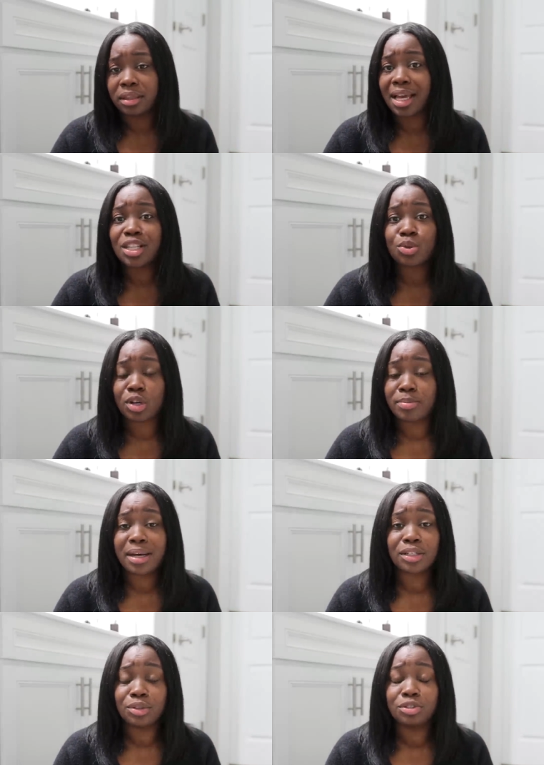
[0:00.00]
that squirt
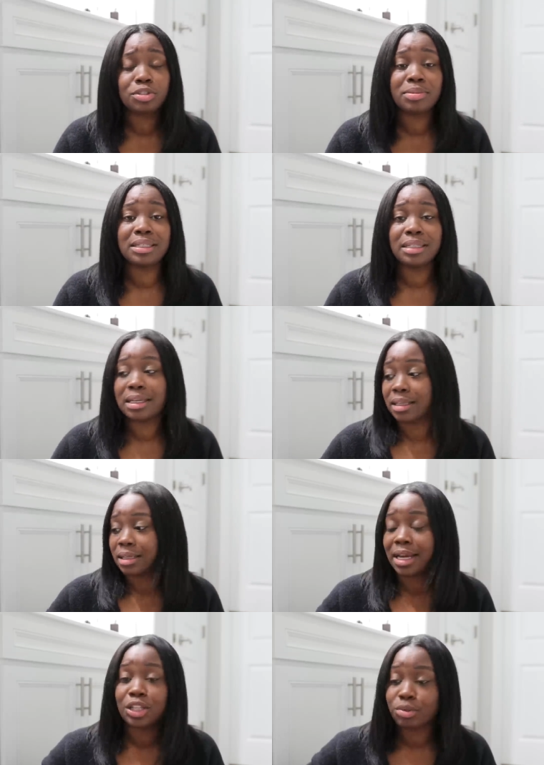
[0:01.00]
bottle used to be done
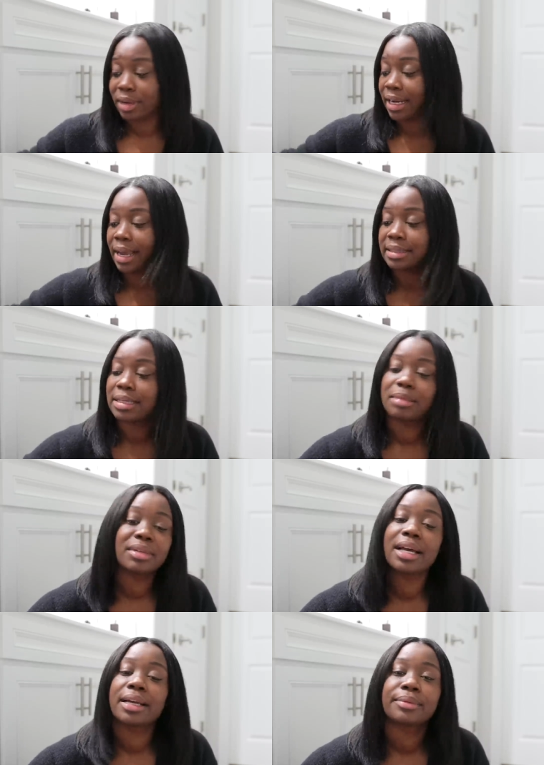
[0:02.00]
in like three days and I'm
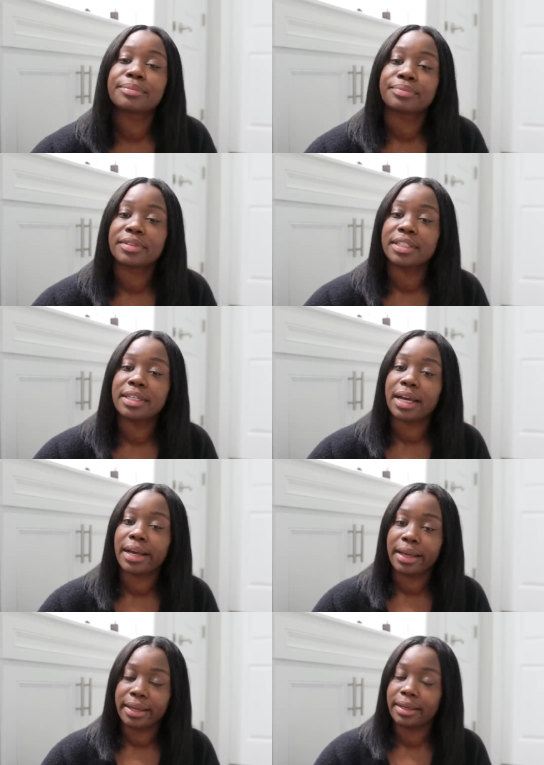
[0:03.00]
like, yeah,
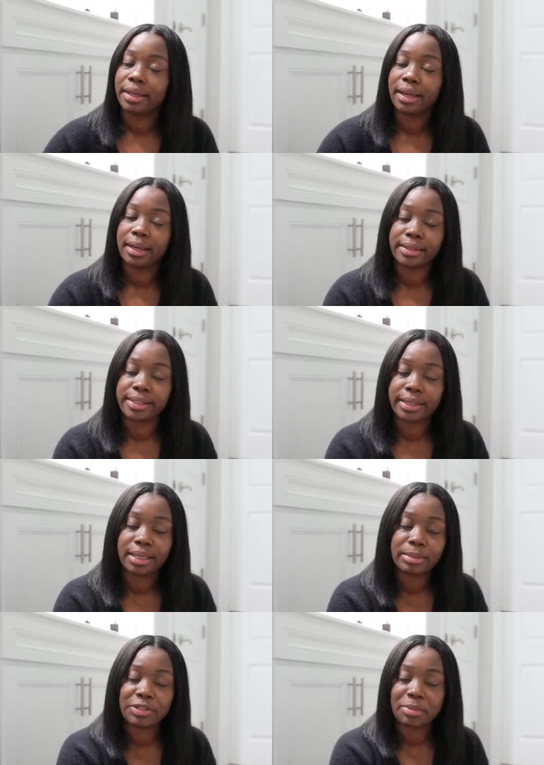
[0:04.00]
I ain't, I ain't taking
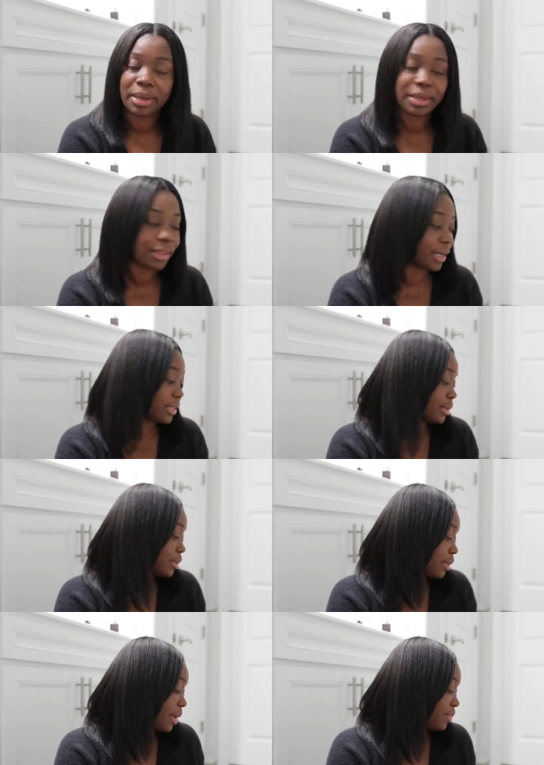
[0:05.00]
that much for bed. Like, don't
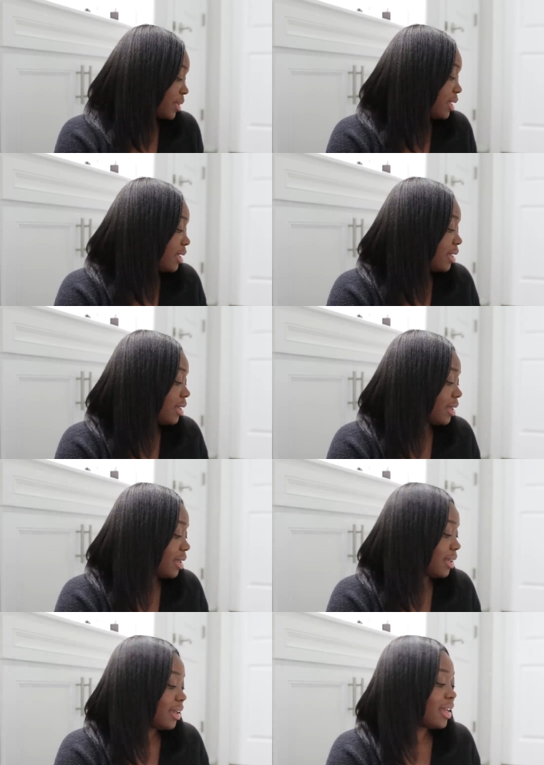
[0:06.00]
do that.